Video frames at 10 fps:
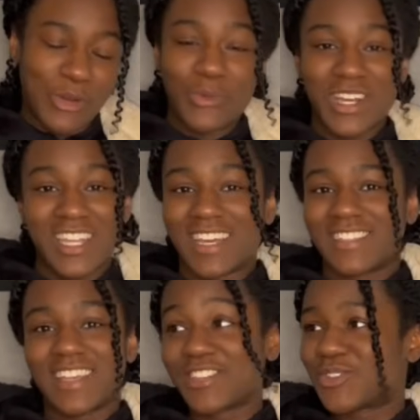what can I
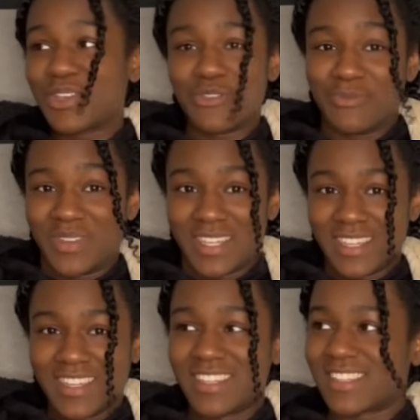say? It's not even
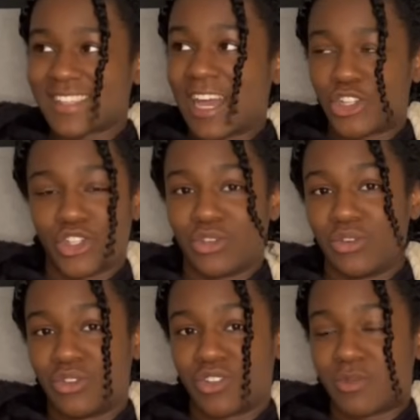me. It's actually
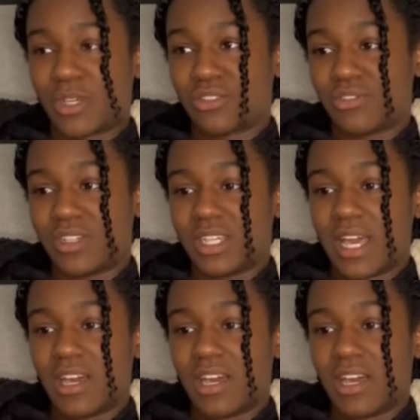God, respectfully.